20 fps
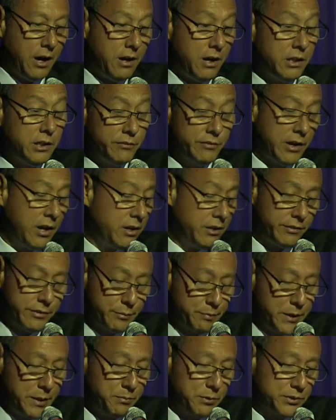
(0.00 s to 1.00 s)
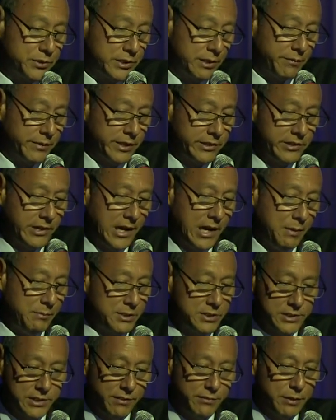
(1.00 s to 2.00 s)
all of, all of the people some of the
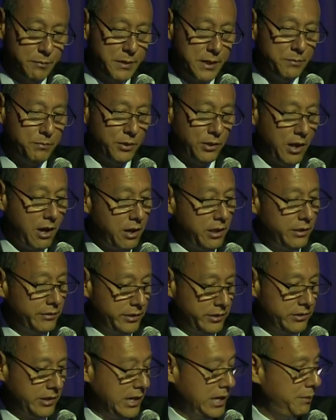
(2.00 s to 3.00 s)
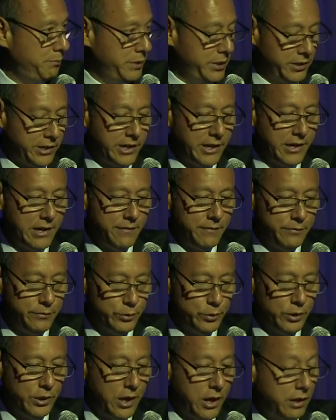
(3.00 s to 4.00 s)
time and some of the people all of the time, but you cannot
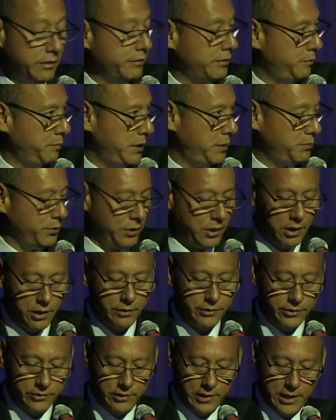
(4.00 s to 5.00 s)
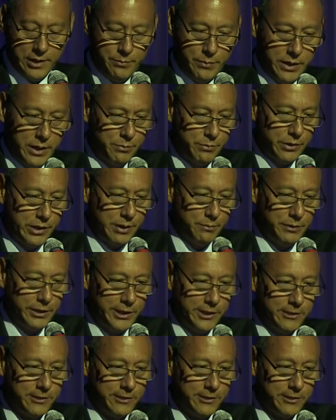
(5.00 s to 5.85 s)
fool all of the people all of the time. Abraham